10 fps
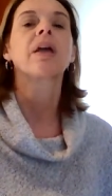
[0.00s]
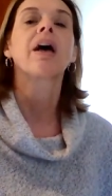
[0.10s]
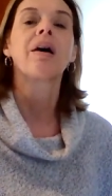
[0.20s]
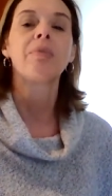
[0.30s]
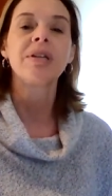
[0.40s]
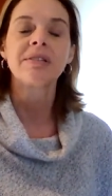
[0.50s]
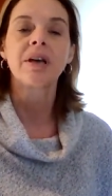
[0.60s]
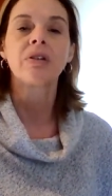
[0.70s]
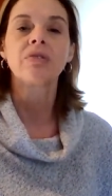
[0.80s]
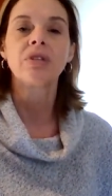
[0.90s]
How many
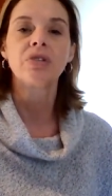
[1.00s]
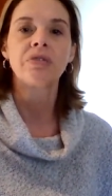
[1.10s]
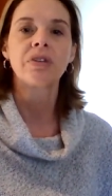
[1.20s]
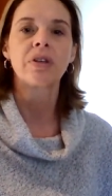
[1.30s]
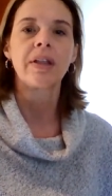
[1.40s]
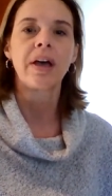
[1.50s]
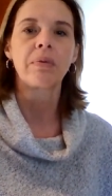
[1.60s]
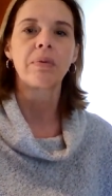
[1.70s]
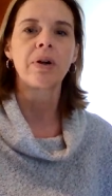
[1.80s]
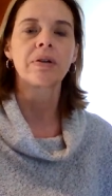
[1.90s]
sounds did you feel in that
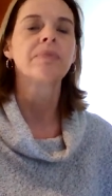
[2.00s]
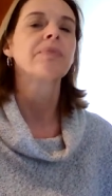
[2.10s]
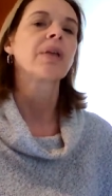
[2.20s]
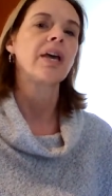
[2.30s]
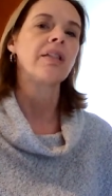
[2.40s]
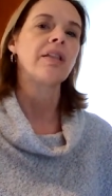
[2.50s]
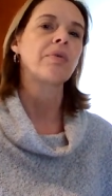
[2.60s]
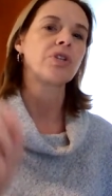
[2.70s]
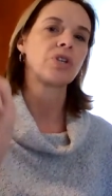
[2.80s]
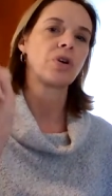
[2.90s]
word? And they
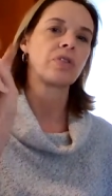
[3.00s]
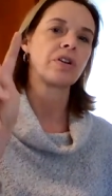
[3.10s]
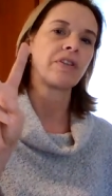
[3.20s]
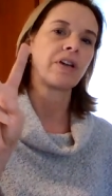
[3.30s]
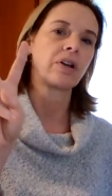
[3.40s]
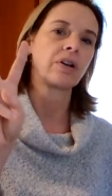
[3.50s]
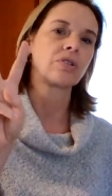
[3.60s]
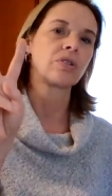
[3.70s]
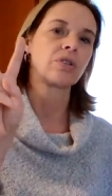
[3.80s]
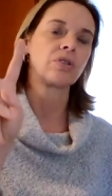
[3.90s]
would show their
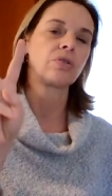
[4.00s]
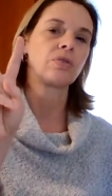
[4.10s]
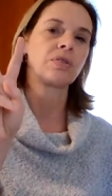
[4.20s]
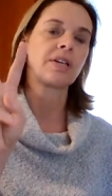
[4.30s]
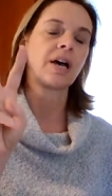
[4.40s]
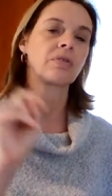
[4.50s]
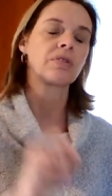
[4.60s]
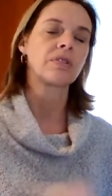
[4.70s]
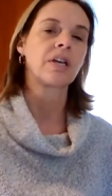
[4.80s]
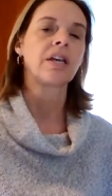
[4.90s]
fingers, 2 sounds.